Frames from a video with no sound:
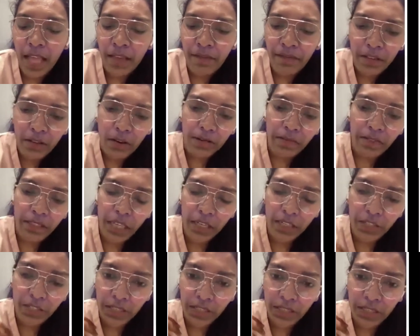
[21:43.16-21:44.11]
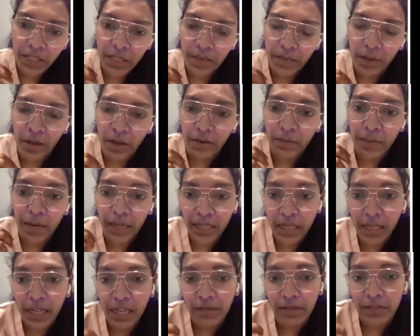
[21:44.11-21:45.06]
Having conversations about
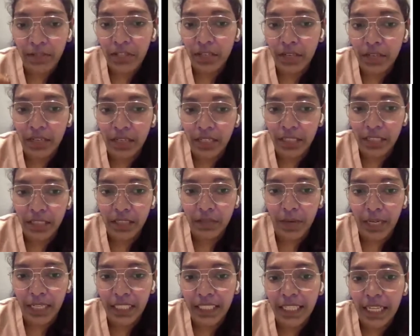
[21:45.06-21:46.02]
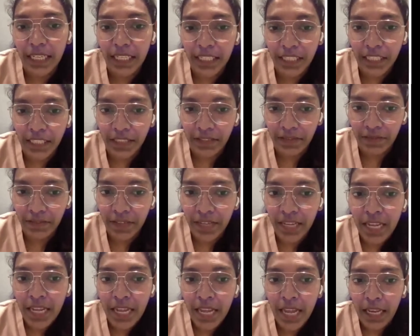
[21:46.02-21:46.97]
mental health children is quite sensitive
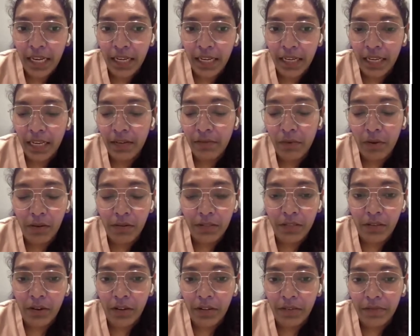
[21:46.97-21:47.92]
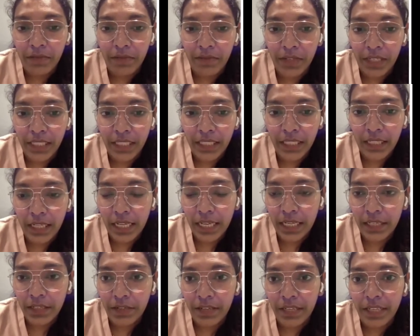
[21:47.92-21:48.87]
and involves a lot of risk
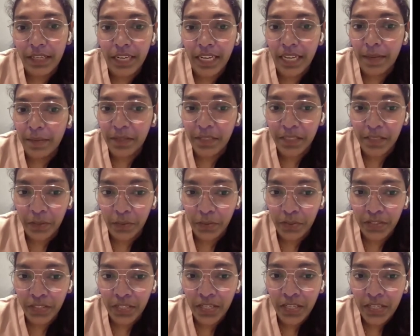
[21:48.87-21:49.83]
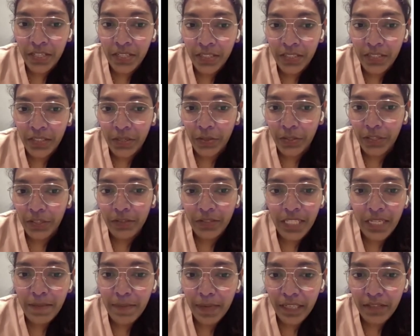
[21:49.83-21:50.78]
in triggering episodes. So
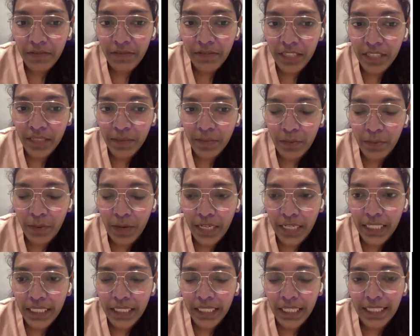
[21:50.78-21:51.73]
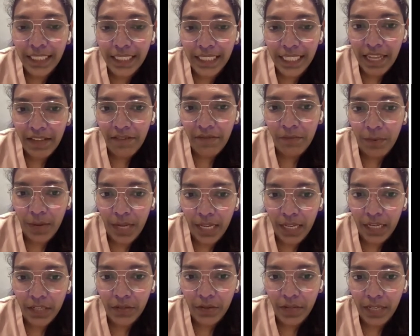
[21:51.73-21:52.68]
using metaphors provides a safe
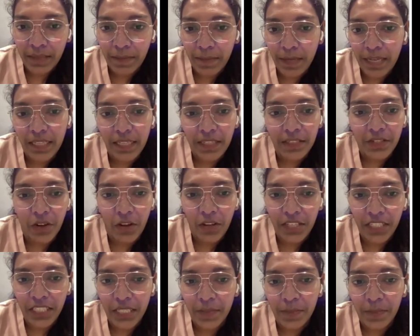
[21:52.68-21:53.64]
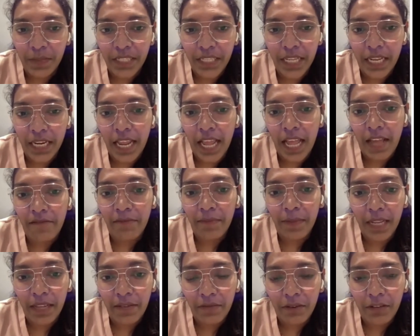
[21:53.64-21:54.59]
way to explain these concepts and
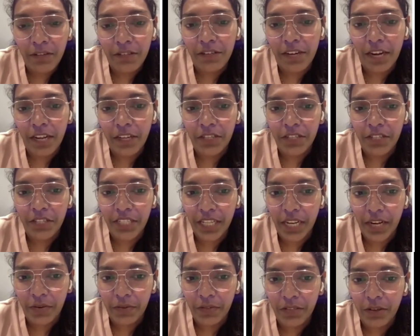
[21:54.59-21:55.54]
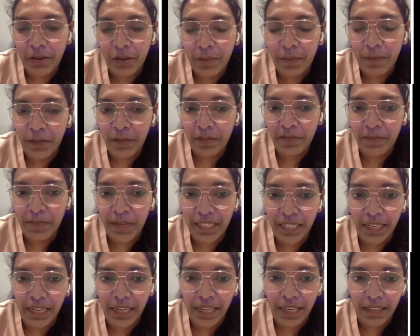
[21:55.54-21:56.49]
have playful interactions around the topic of
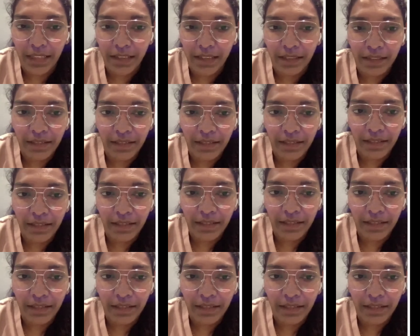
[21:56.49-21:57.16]
mental health.